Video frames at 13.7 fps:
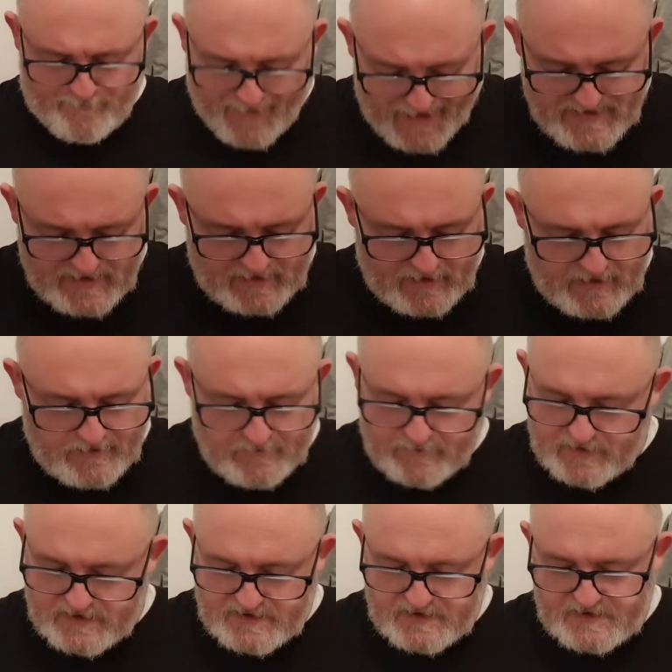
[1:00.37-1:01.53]
basically,
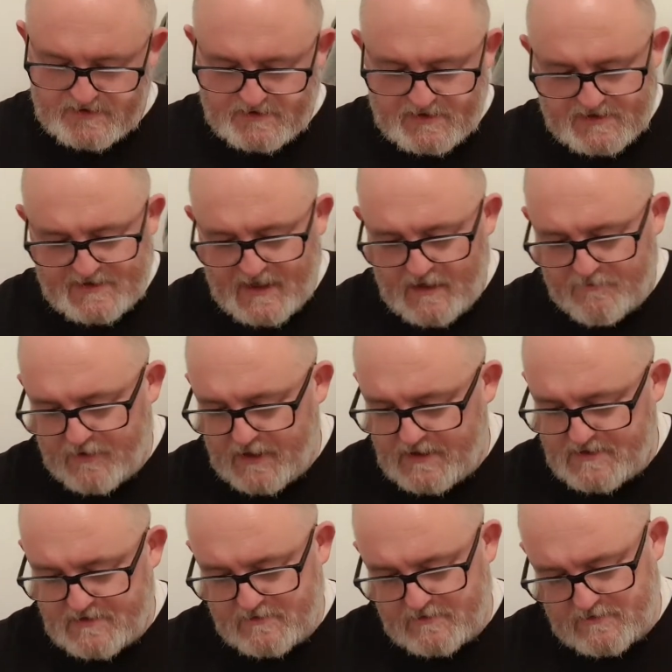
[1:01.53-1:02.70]
this is to
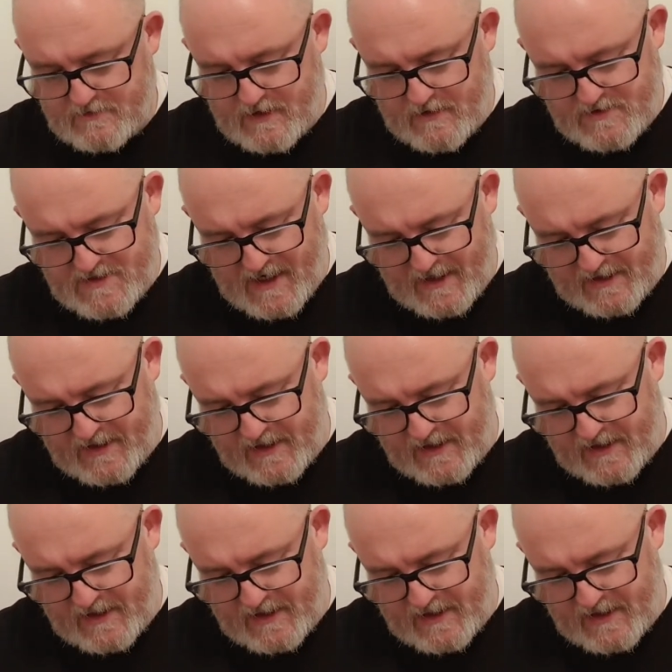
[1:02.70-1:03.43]
celebrate uh, Jack